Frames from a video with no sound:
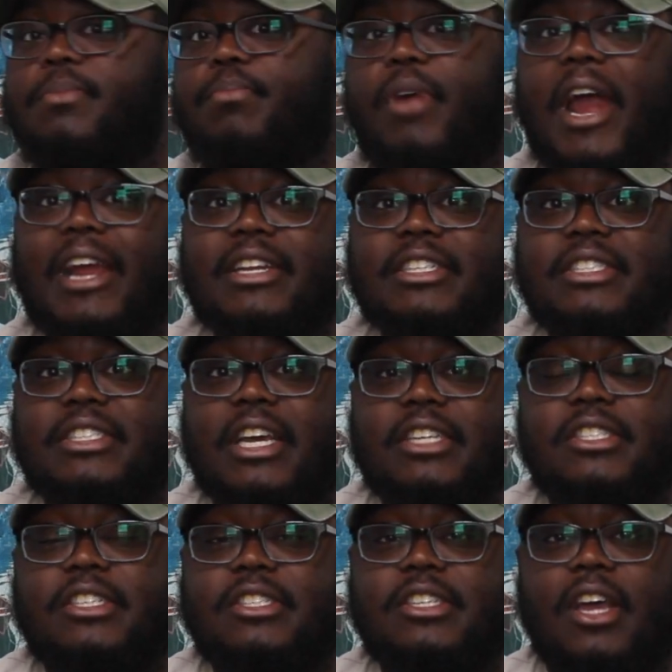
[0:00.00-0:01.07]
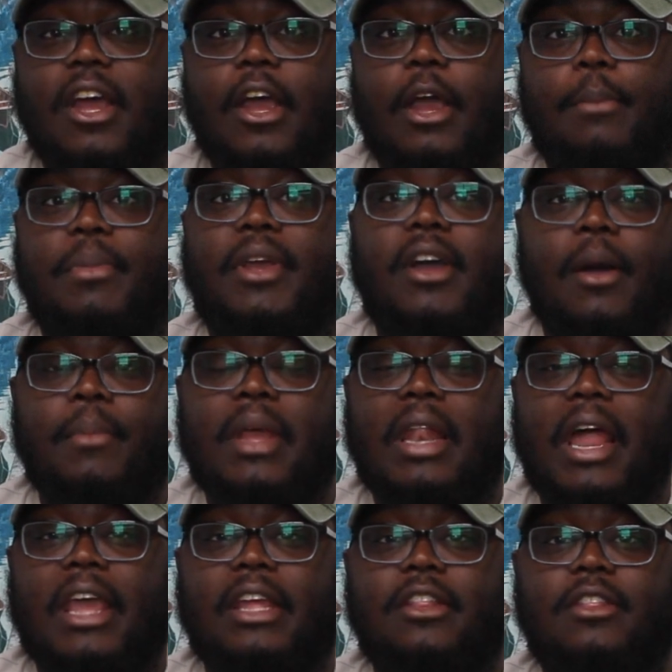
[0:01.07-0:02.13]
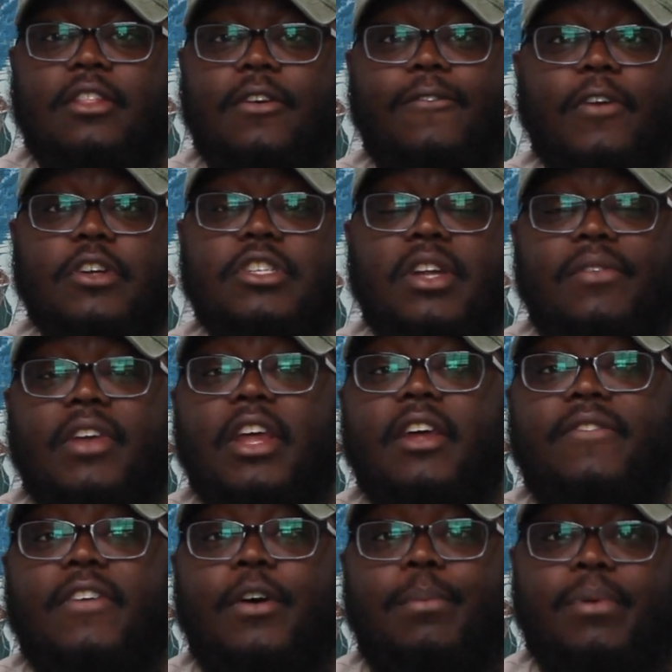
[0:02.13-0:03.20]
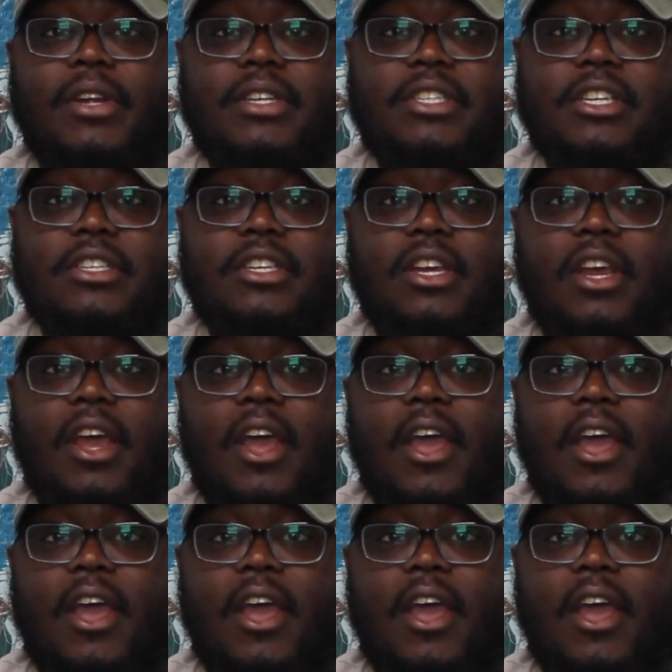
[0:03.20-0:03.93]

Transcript: practice sessions becoming like the version of NFL preseason.